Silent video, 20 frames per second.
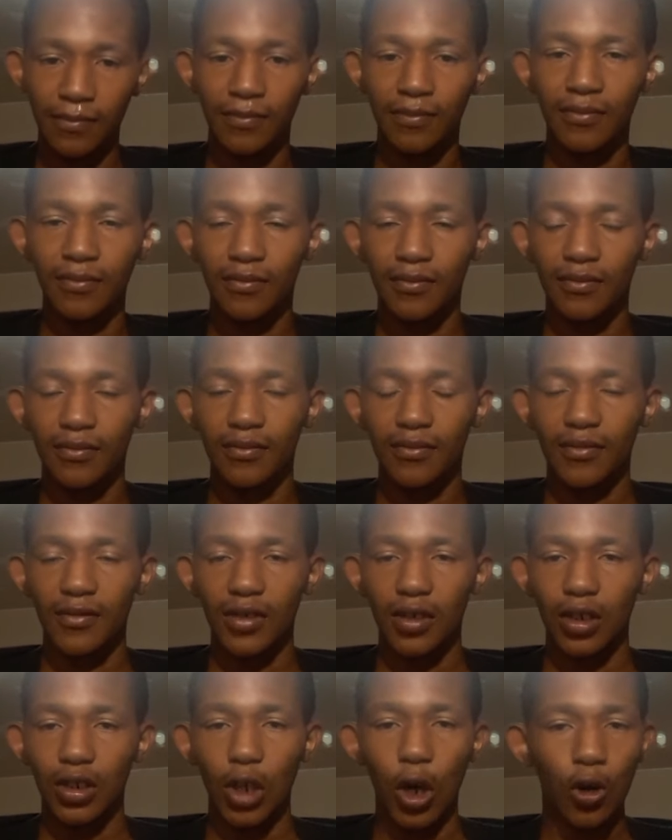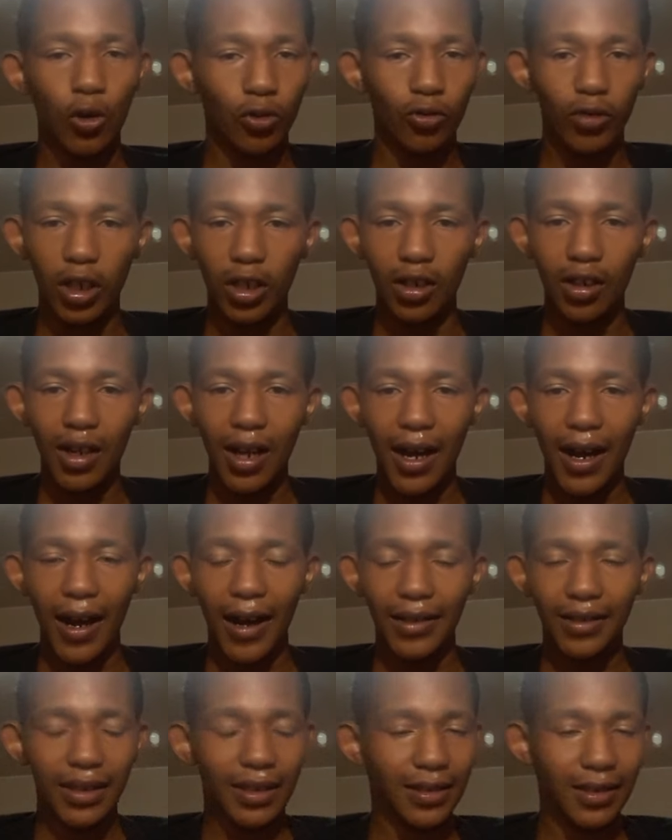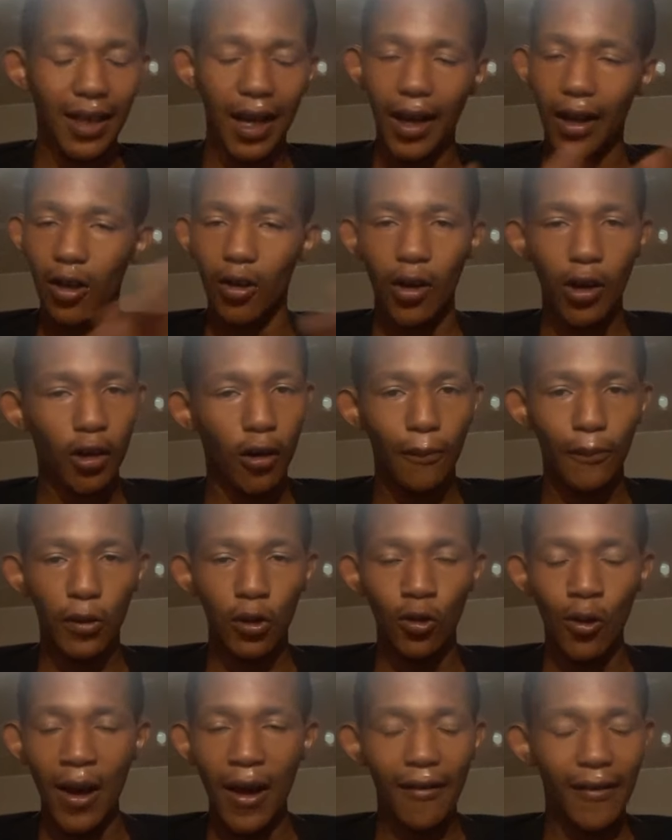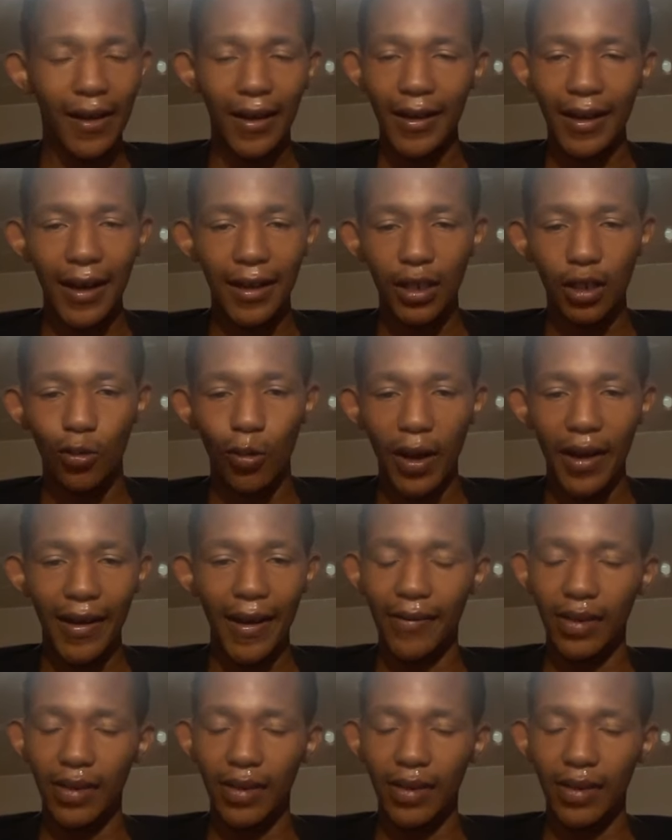Don't realize it's not going to help you out in any way at the end.